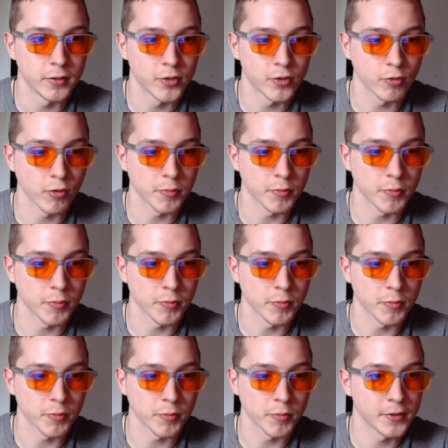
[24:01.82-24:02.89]
description.
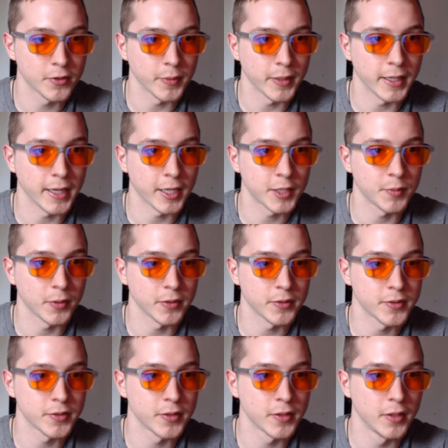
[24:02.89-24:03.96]
So we got
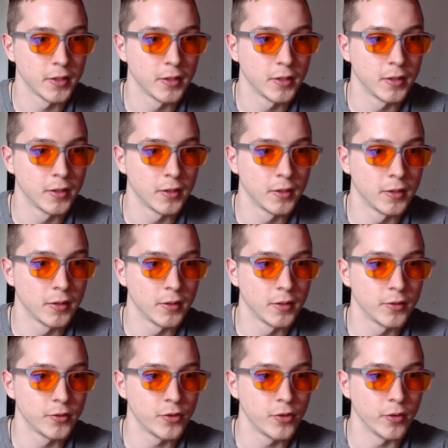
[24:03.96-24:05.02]
experts,
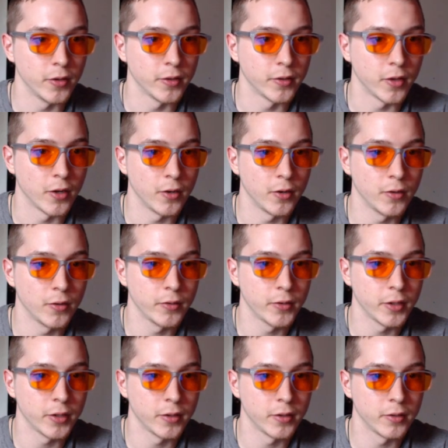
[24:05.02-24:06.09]
Judith
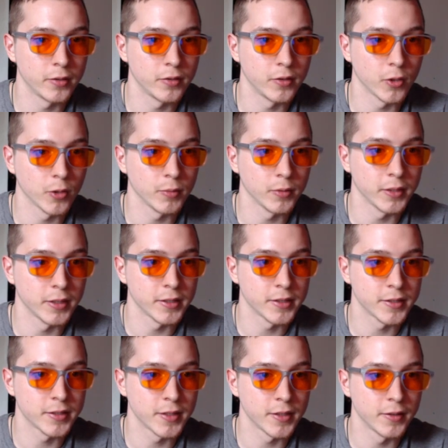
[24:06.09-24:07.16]
Hode,
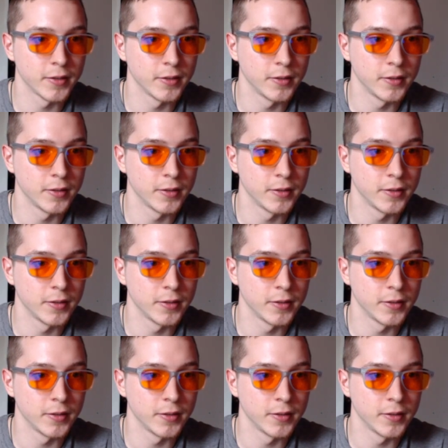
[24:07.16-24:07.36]
herbalist,